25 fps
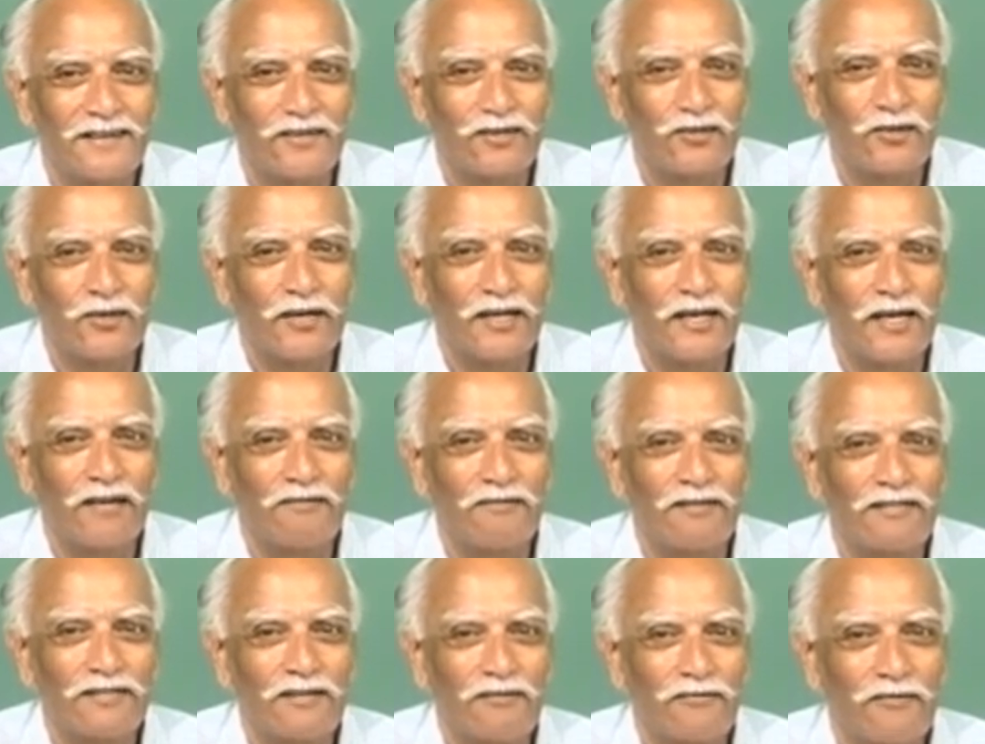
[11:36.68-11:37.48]
So, here
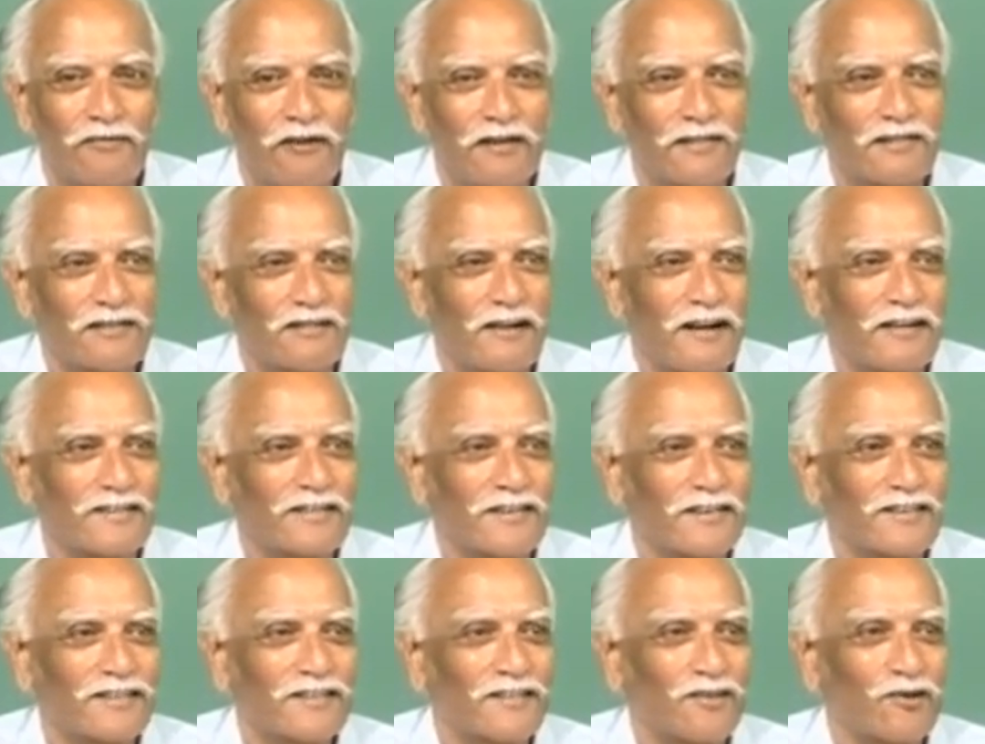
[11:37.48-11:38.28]
was the first
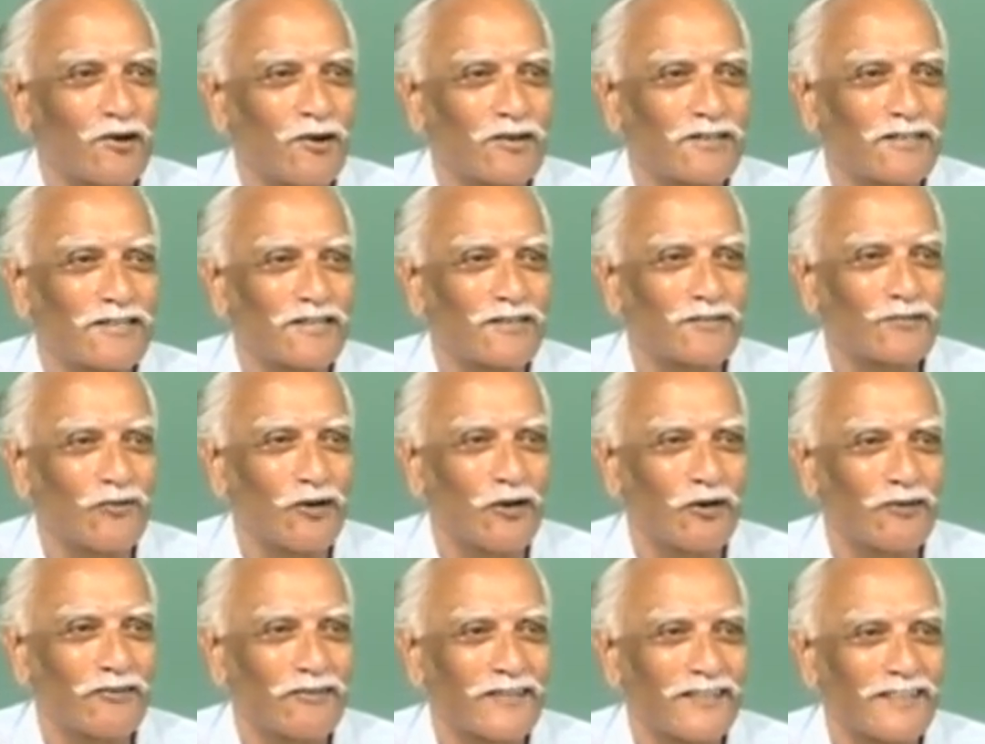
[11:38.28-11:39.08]
transaction cost
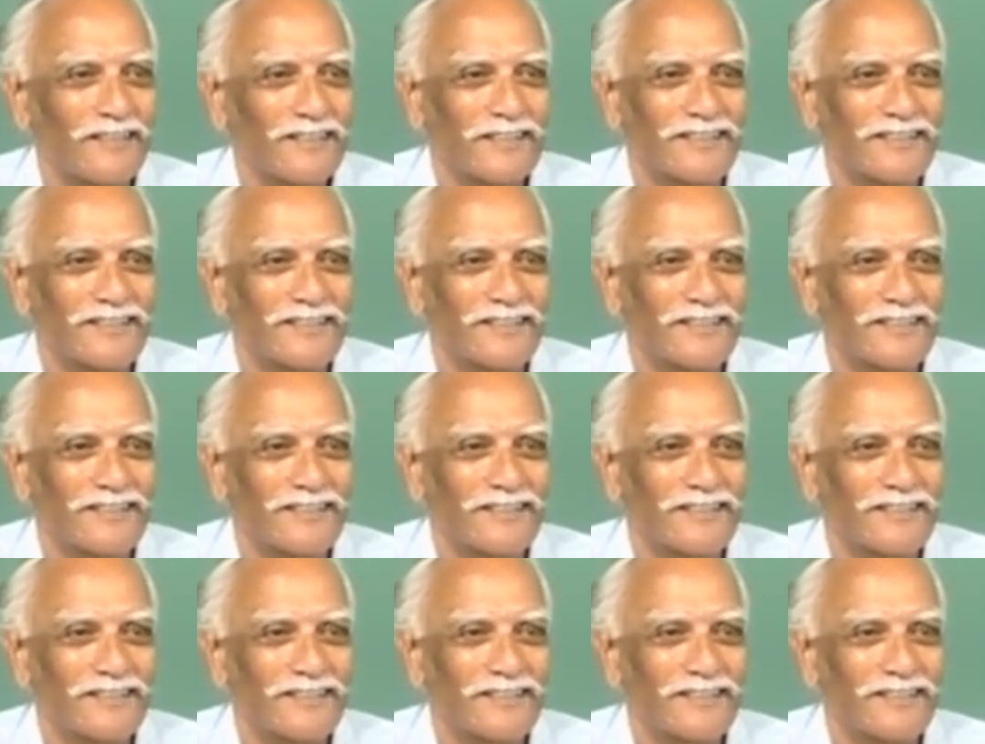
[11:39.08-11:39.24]
involved